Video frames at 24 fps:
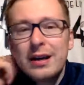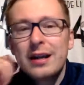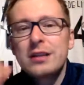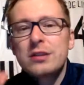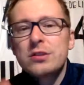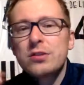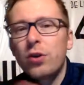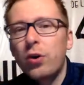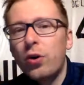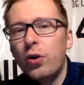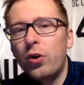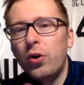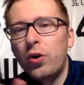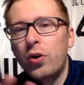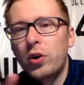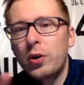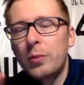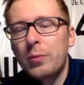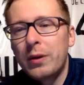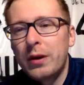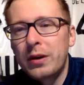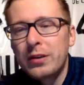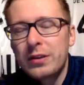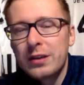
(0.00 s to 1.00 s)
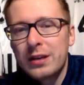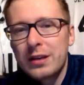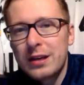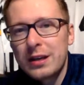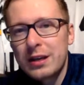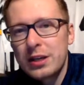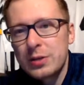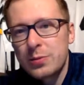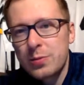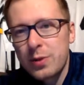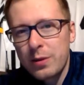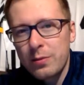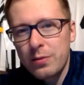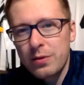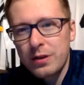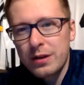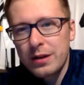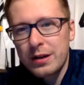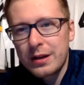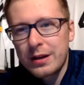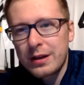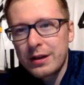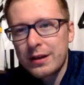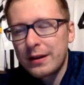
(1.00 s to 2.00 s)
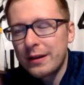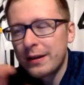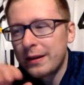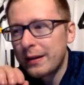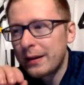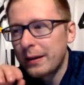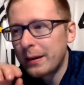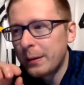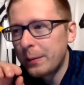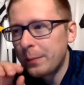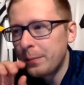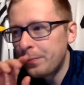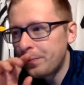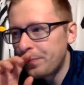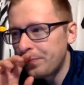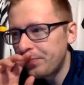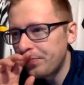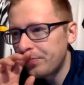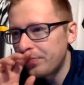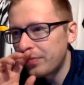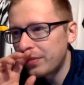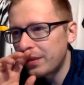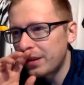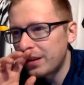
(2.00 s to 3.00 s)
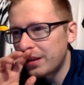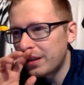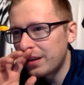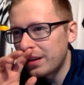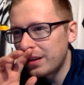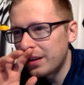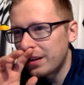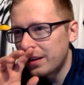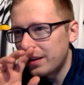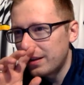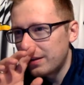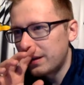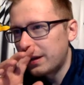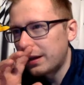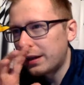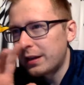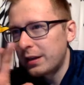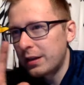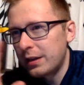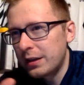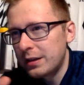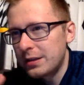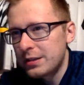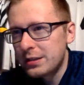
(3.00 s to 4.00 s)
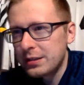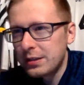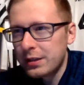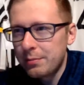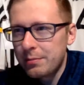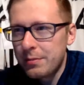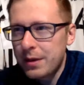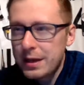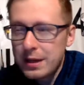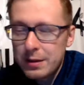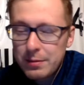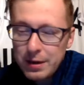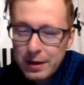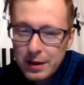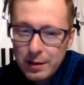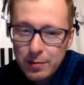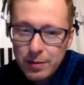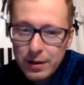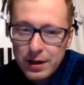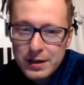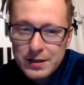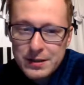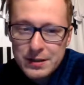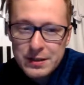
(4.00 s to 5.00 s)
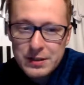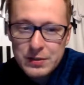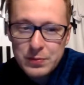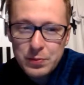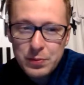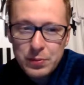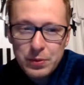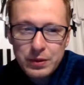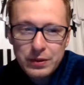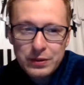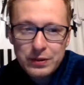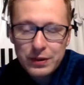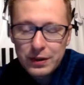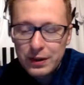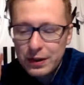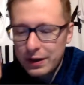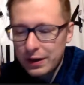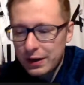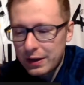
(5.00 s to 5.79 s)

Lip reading: It's all about the English Premier League, like it is many places. But